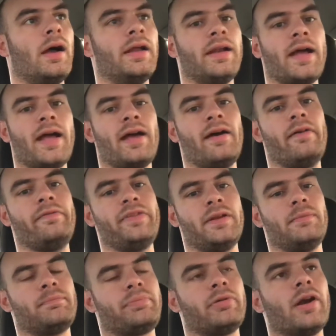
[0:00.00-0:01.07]
And have
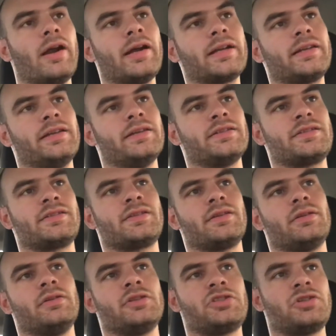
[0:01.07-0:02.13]
them practice
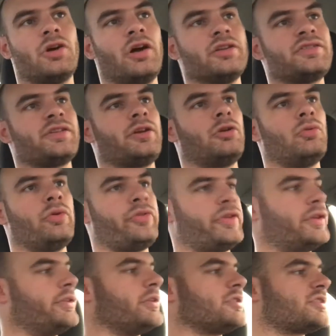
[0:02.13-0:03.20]
the shots that are
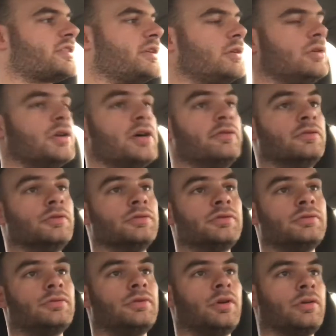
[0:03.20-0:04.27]
within their skill level,
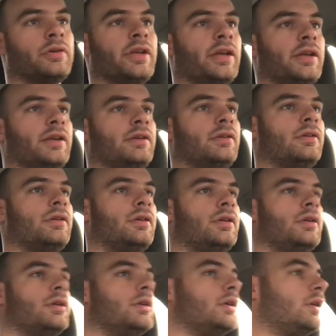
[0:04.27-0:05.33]
okay?
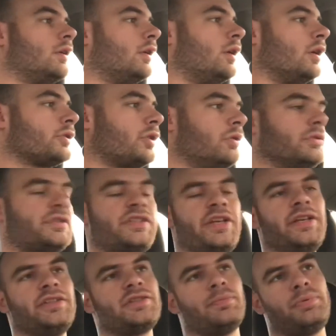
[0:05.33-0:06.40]
Don't
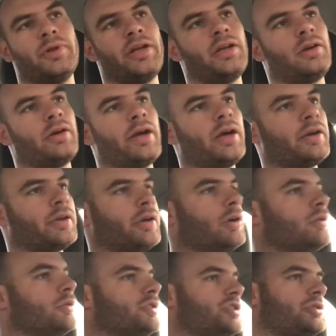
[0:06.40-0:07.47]
teach a player how to
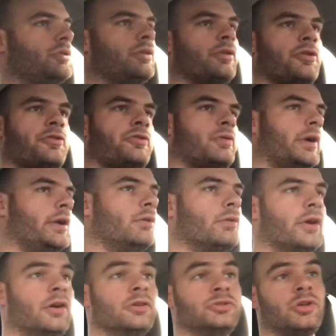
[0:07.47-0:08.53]
go and shoot a
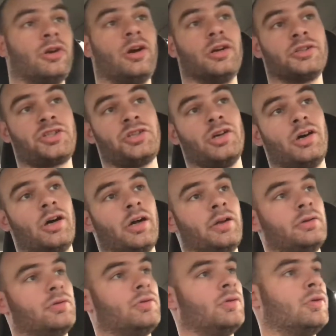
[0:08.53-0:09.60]
3-row draw shot
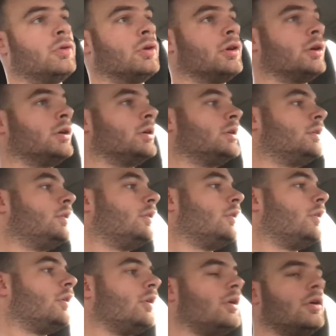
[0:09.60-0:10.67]
or
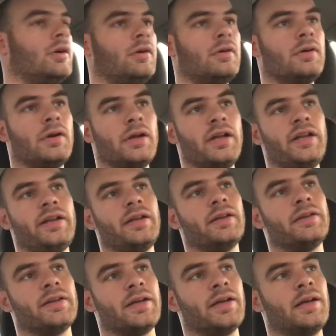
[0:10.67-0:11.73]
any
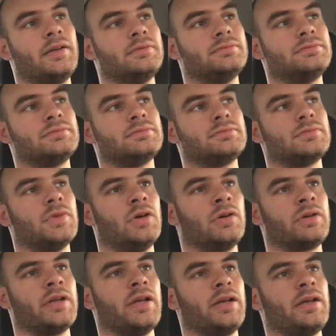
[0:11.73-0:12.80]
of that,
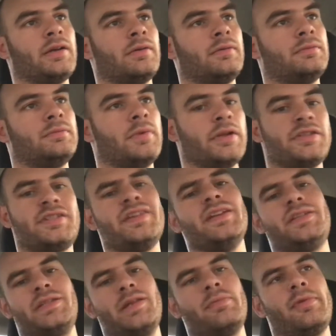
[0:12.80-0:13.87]
okay? But
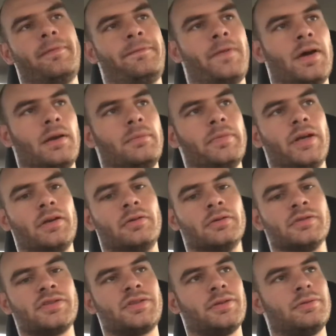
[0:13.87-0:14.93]
teach them the
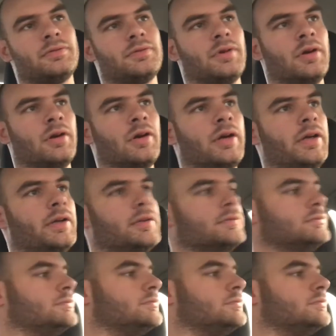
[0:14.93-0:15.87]
fundamentals, all right?